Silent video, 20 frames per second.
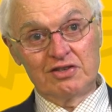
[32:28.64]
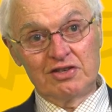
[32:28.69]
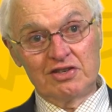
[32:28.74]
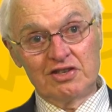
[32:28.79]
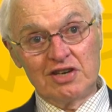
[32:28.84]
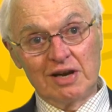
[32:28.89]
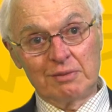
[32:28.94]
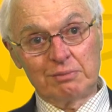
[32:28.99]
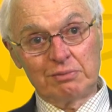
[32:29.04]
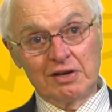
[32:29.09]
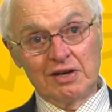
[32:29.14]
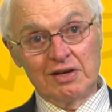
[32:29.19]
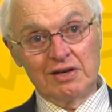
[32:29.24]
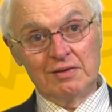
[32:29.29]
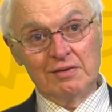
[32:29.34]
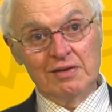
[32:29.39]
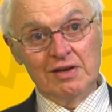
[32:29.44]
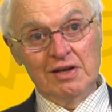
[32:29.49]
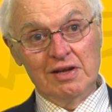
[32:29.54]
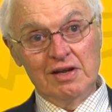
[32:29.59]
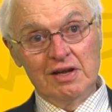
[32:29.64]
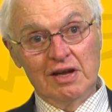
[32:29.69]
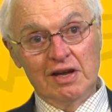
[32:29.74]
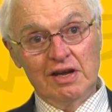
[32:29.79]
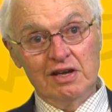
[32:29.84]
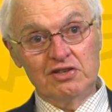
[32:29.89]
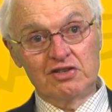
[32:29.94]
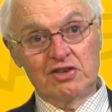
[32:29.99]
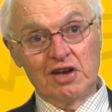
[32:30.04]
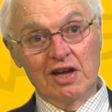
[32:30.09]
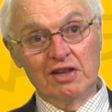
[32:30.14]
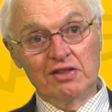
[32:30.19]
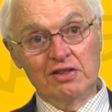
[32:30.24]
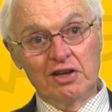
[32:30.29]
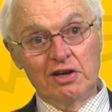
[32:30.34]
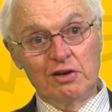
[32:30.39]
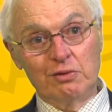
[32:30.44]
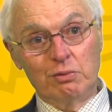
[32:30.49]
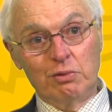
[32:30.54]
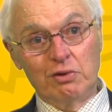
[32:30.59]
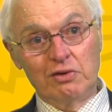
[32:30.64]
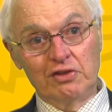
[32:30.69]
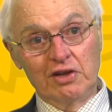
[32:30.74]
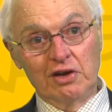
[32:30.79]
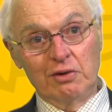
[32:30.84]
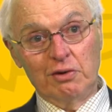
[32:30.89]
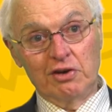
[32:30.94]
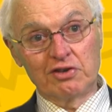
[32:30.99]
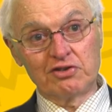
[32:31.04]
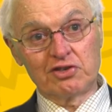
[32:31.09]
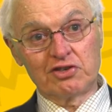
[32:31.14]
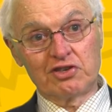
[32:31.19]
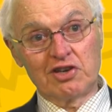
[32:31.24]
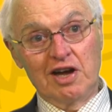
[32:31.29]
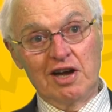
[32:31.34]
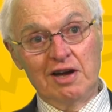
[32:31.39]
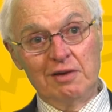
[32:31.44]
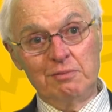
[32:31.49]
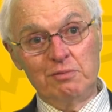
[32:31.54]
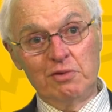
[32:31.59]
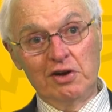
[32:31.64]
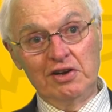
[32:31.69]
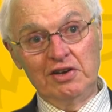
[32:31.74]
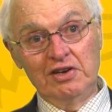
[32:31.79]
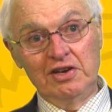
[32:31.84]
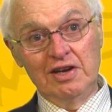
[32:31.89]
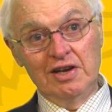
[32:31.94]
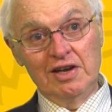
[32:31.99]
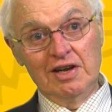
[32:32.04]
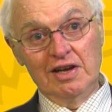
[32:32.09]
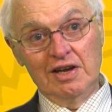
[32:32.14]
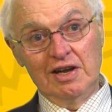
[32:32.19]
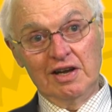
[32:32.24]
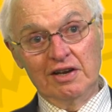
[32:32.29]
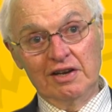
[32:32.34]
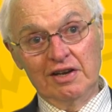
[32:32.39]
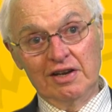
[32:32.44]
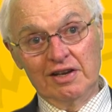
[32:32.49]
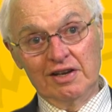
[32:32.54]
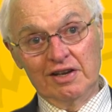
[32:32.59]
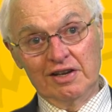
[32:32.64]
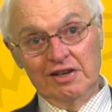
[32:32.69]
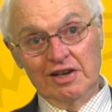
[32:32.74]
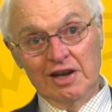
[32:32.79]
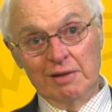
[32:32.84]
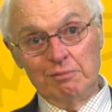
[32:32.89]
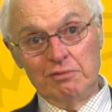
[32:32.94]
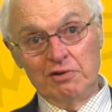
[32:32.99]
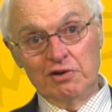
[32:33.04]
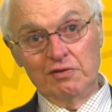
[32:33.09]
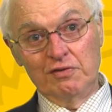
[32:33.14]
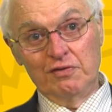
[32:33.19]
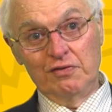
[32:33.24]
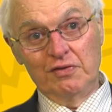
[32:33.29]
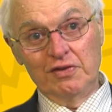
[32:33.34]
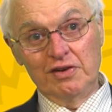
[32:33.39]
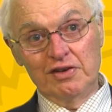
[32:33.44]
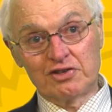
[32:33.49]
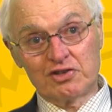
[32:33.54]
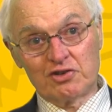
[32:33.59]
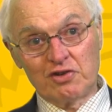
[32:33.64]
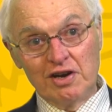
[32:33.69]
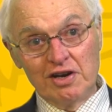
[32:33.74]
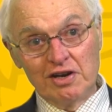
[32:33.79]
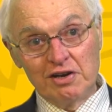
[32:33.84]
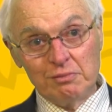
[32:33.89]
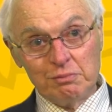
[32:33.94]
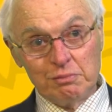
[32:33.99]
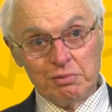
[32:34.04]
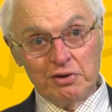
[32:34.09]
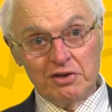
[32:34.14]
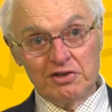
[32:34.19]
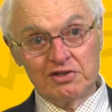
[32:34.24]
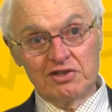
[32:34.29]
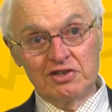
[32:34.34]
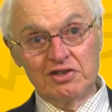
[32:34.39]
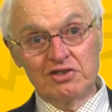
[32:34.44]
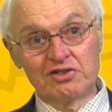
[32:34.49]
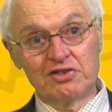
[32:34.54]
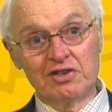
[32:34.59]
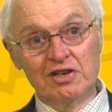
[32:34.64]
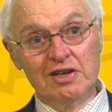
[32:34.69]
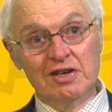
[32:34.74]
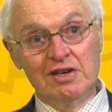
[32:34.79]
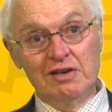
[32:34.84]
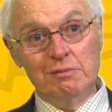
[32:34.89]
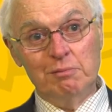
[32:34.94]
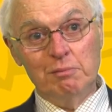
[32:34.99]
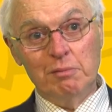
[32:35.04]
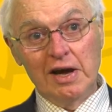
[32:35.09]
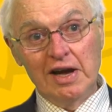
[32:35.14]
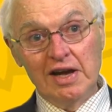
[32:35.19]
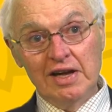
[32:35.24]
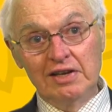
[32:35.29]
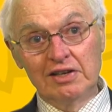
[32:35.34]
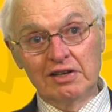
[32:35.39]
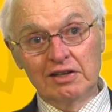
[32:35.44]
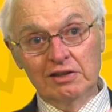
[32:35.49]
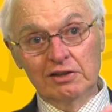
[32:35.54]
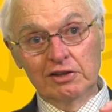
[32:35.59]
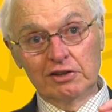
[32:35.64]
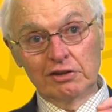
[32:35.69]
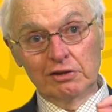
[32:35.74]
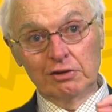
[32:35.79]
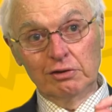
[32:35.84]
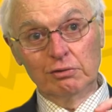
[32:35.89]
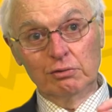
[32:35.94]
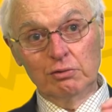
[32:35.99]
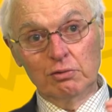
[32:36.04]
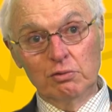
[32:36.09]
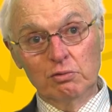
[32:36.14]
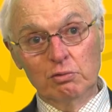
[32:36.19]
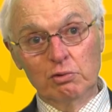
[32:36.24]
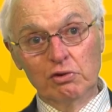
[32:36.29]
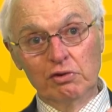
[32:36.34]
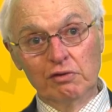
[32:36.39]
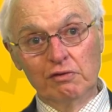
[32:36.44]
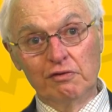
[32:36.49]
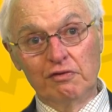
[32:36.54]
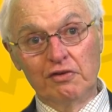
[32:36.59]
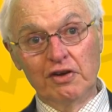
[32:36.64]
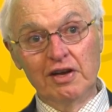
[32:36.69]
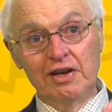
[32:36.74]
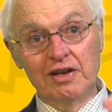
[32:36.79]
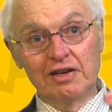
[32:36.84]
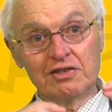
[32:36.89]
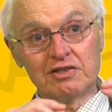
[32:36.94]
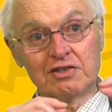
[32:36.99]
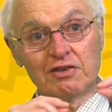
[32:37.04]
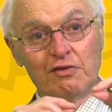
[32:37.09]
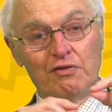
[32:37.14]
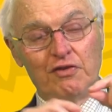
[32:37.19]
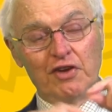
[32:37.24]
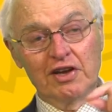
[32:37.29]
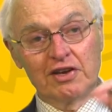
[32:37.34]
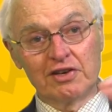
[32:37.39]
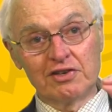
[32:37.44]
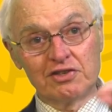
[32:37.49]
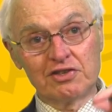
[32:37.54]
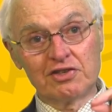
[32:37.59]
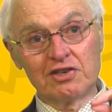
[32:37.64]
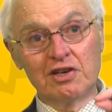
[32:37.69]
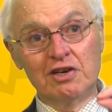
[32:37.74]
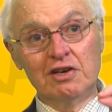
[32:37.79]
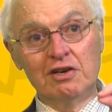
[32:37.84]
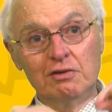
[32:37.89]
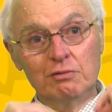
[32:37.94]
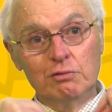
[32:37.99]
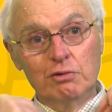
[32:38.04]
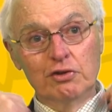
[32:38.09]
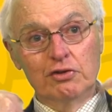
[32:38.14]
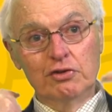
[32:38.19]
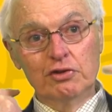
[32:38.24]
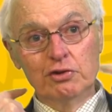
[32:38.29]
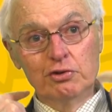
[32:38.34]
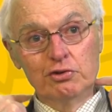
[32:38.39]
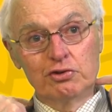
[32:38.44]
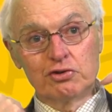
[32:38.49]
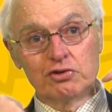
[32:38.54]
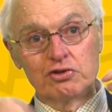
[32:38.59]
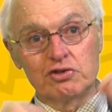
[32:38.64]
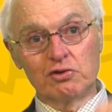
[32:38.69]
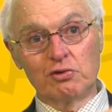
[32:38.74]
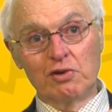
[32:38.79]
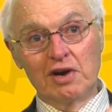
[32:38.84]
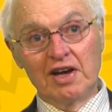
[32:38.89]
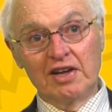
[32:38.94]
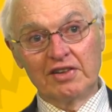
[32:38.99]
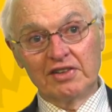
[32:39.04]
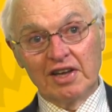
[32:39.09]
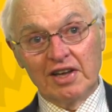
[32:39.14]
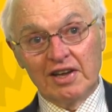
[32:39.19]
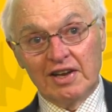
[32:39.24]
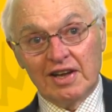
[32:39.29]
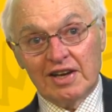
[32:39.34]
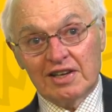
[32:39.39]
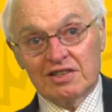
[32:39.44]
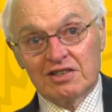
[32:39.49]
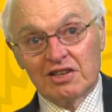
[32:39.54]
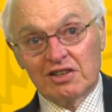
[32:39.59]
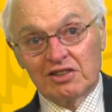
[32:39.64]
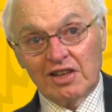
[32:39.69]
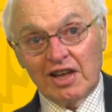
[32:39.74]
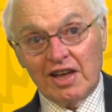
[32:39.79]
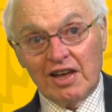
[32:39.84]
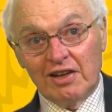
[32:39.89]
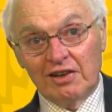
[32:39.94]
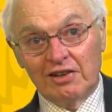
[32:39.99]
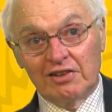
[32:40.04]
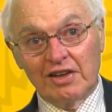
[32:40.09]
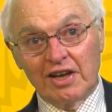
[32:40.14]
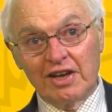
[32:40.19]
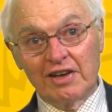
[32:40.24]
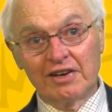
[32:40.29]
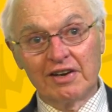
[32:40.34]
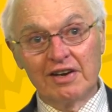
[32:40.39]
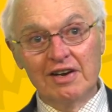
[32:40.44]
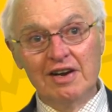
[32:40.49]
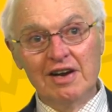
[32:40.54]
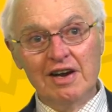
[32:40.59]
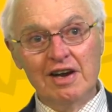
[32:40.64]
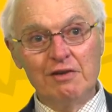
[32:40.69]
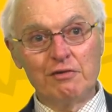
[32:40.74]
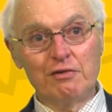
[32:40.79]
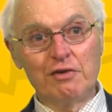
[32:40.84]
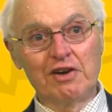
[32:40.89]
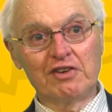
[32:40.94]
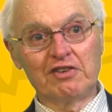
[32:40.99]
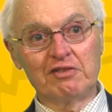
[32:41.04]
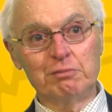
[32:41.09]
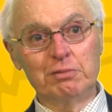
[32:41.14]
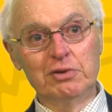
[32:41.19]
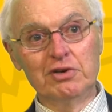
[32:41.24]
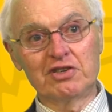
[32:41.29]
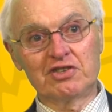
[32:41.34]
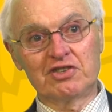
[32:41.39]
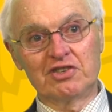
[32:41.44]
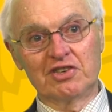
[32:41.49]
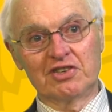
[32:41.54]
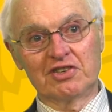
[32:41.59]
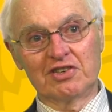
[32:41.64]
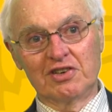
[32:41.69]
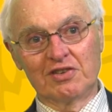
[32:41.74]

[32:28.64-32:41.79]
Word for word: chapter he's done, there was a time when a number of Australian prisoners made little wooden figures with nooses around their necks that they held out in front of Burchett.